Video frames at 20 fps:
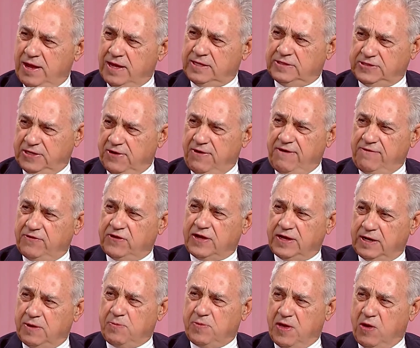Is there ever
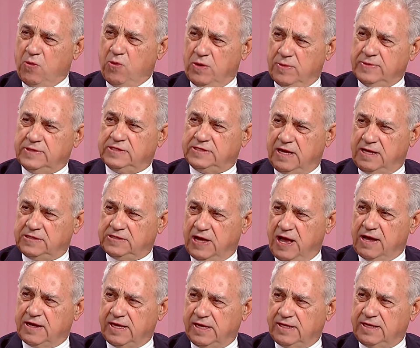going to be a women's ice
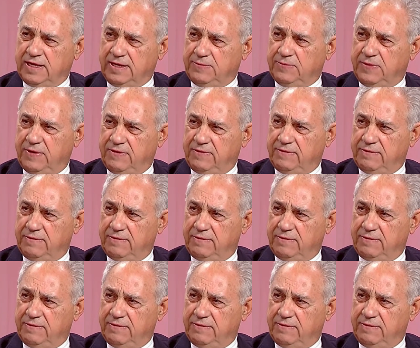hockey team?